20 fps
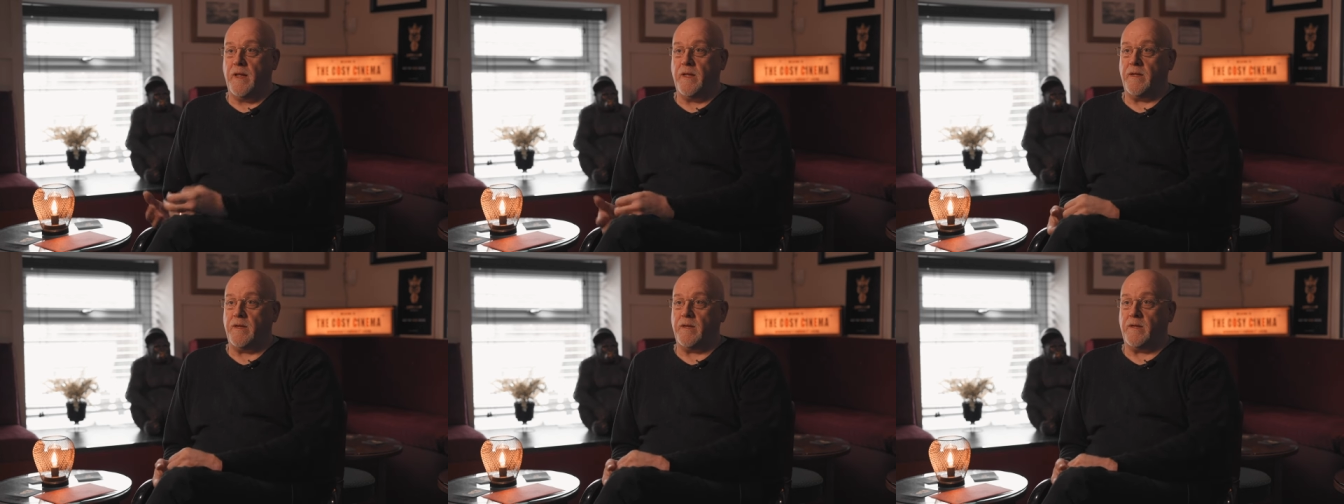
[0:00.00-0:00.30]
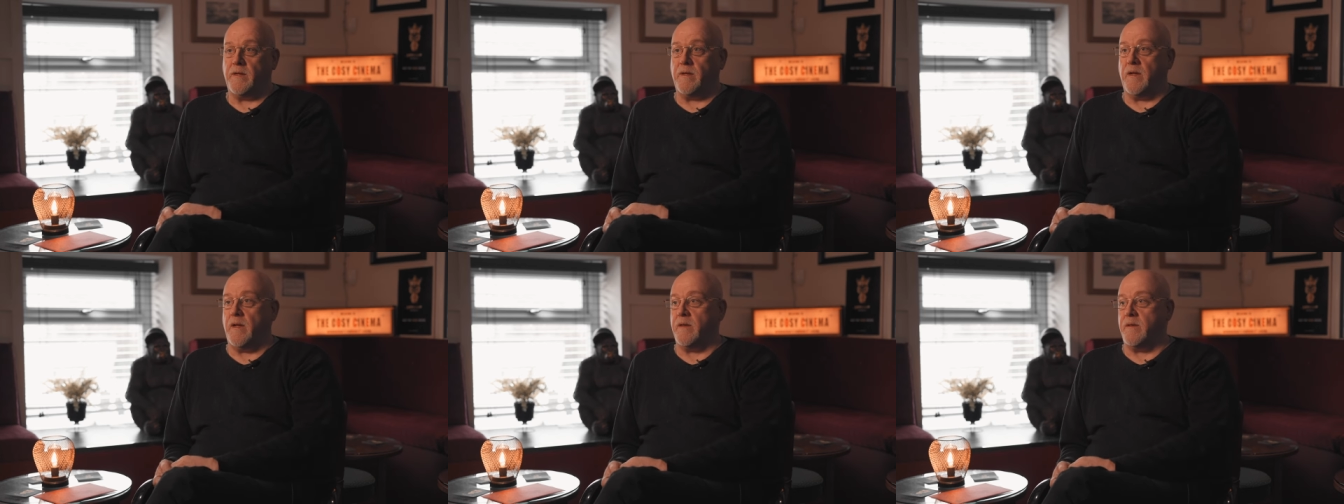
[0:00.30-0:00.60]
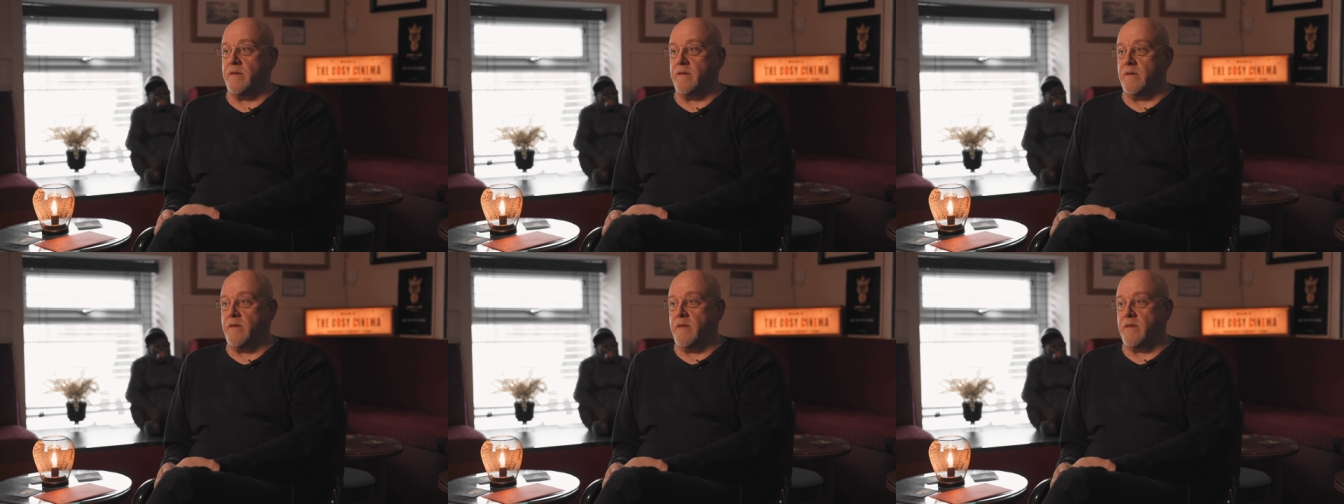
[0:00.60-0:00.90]
you know,
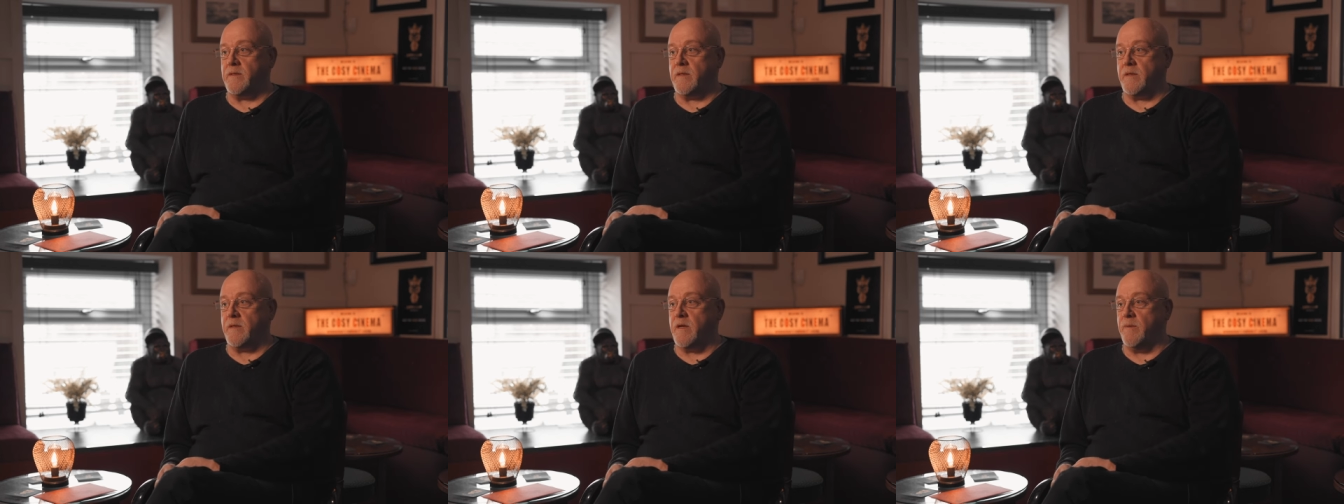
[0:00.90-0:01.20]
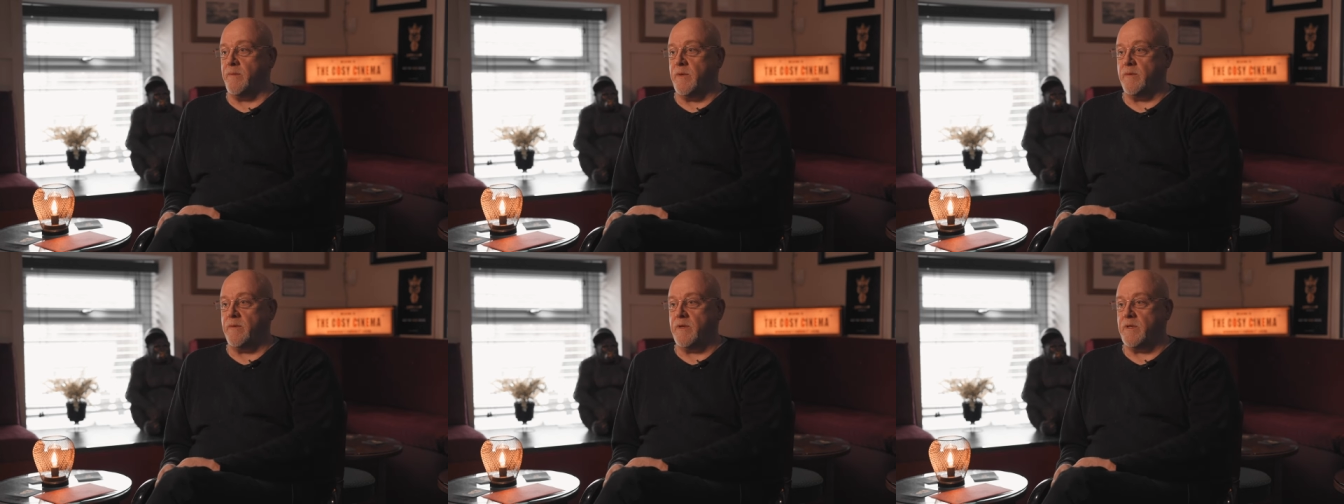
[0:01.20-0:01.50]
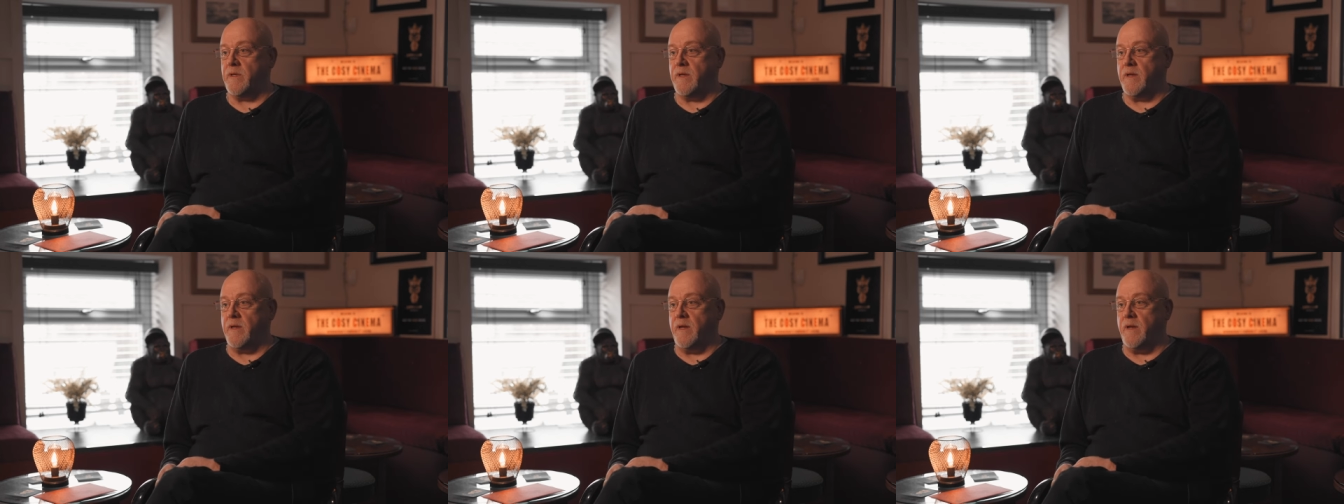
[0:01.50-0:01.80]
and as a
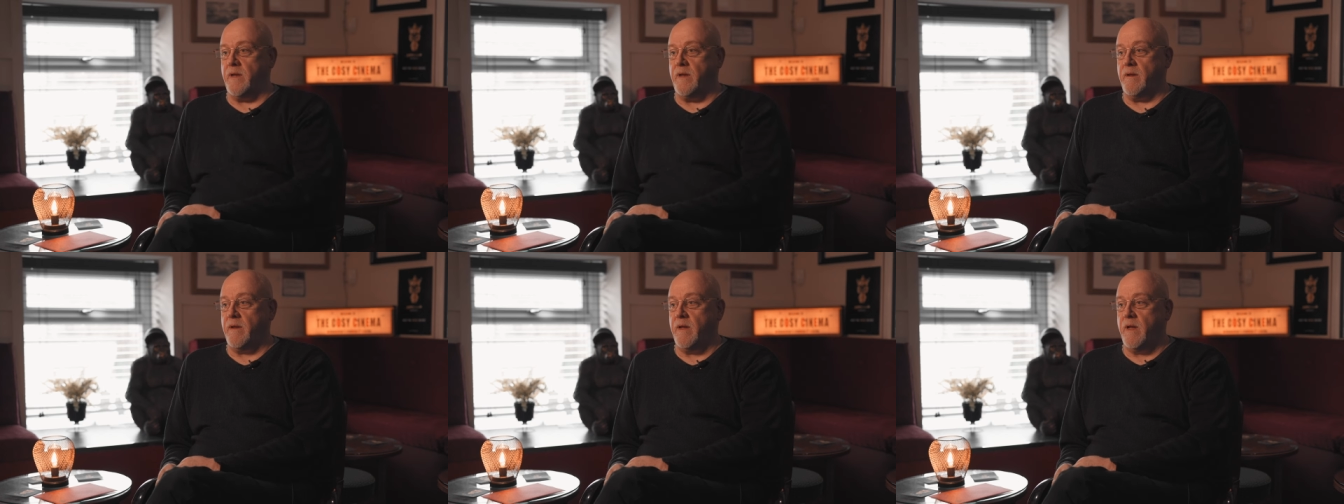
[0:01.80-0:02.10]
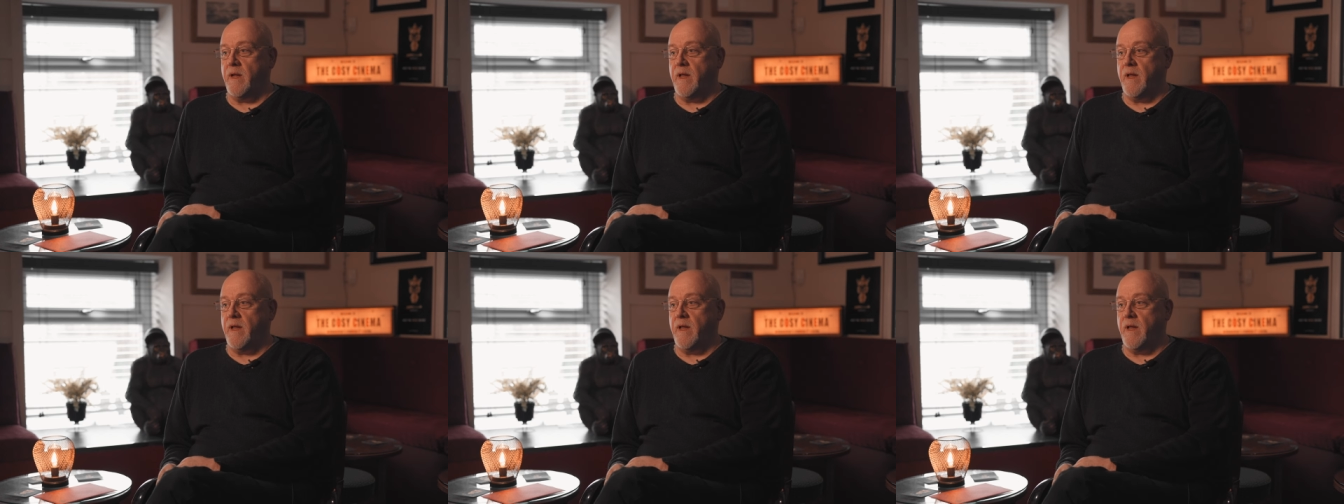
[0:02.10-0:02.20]
community,